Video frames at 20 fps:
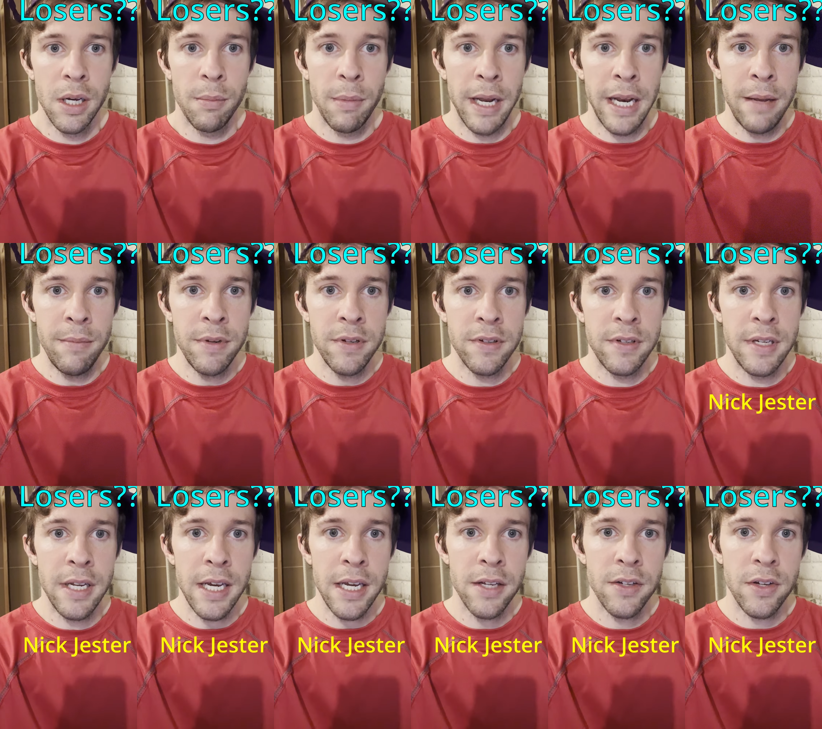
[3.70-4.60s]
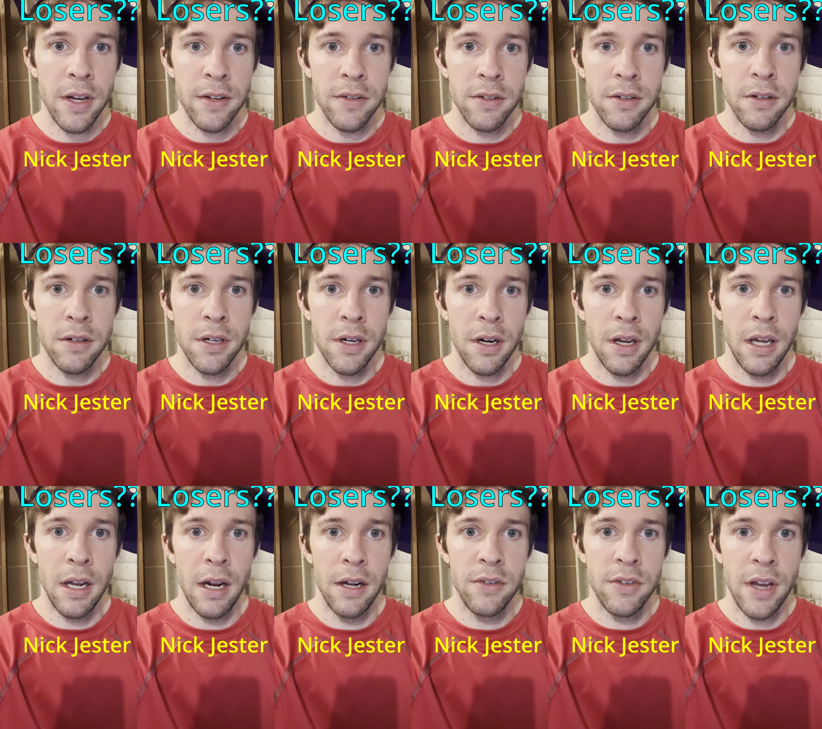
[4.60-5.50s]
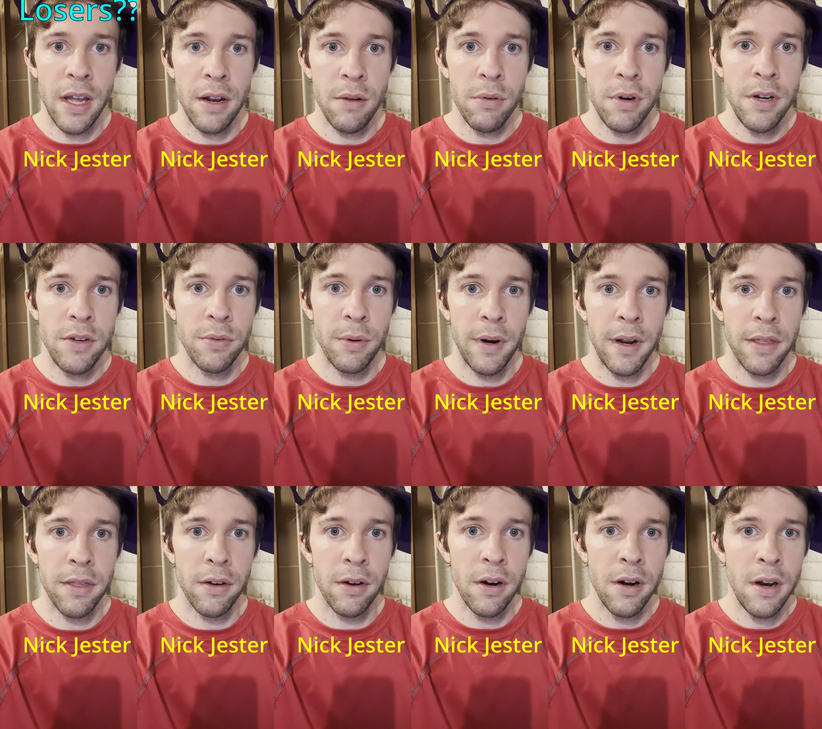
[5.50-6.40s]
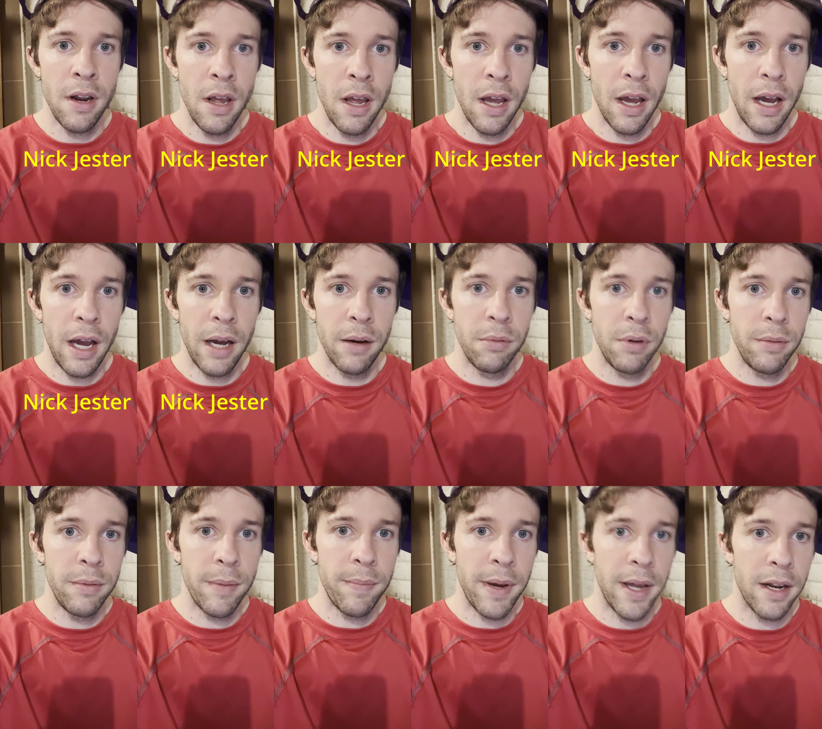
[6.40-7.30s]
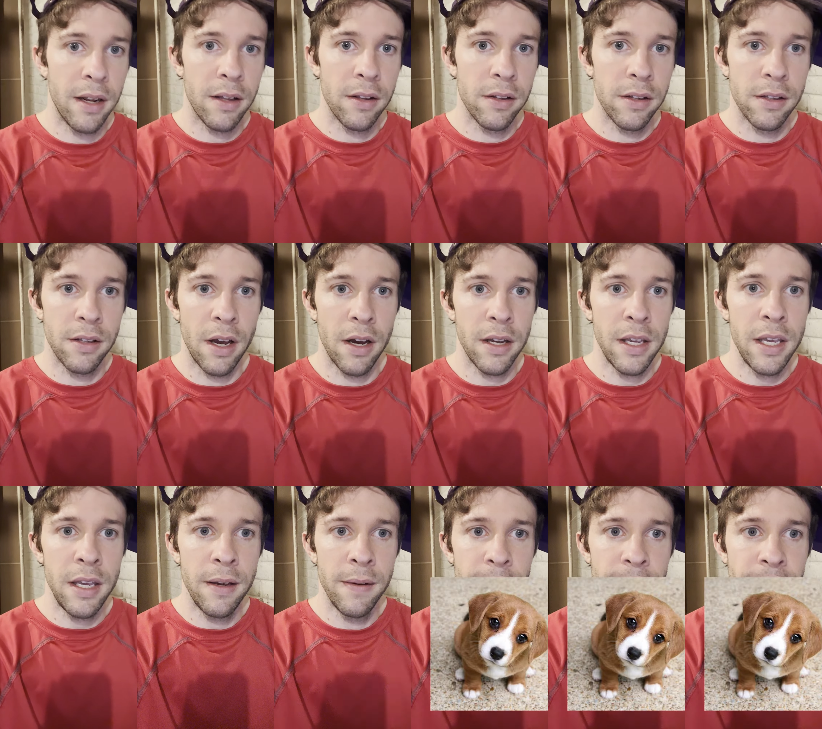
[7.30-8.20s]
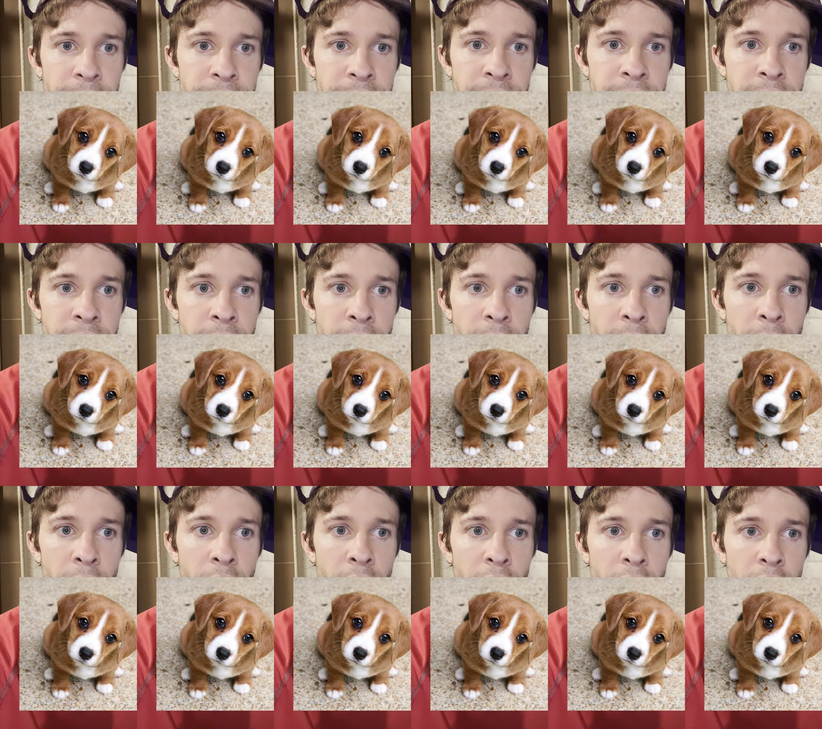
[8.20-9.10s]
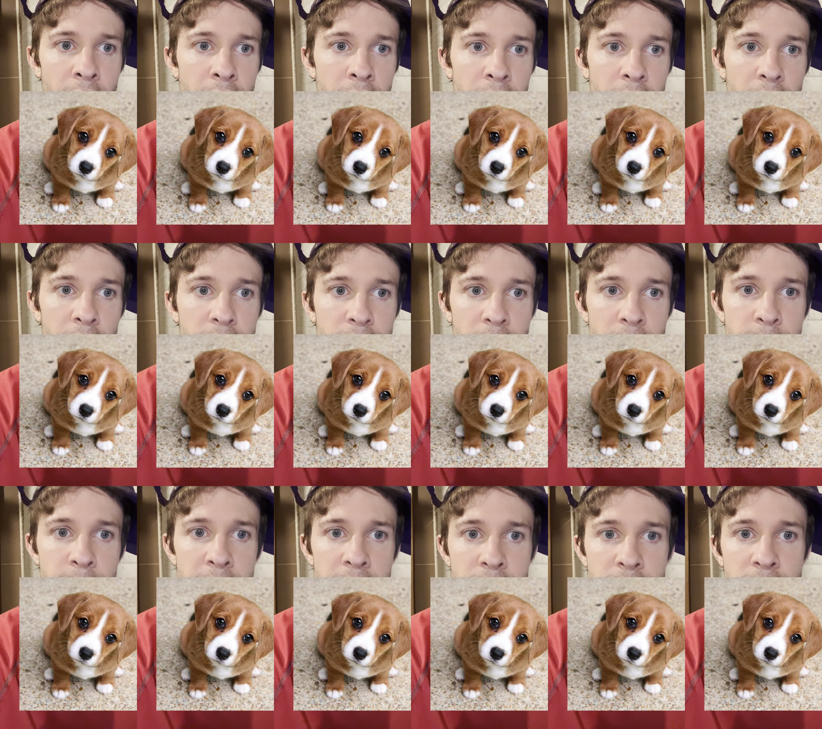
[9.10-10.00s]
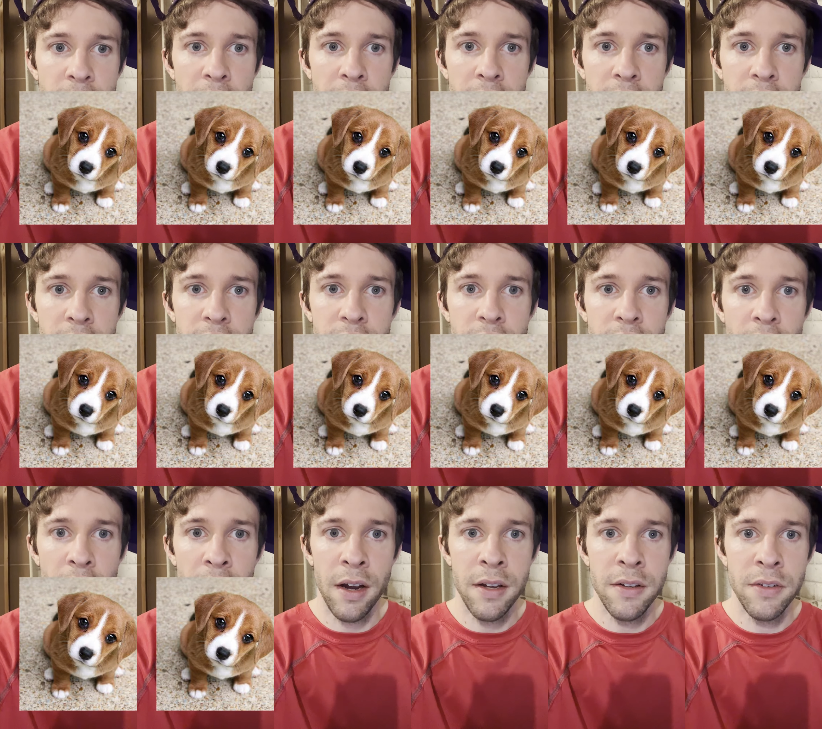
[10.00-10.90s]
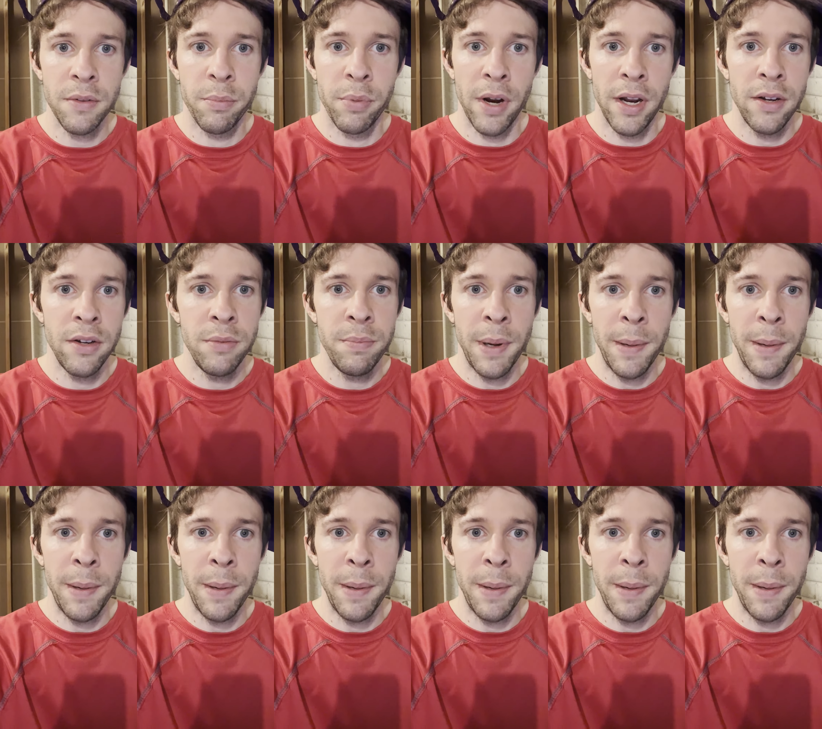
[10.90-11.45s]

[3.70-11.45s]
My name is Nick Jester, and on January 23rd, I will be petting a little doggy. Aww. It's gonna be insane because the dog is a brand new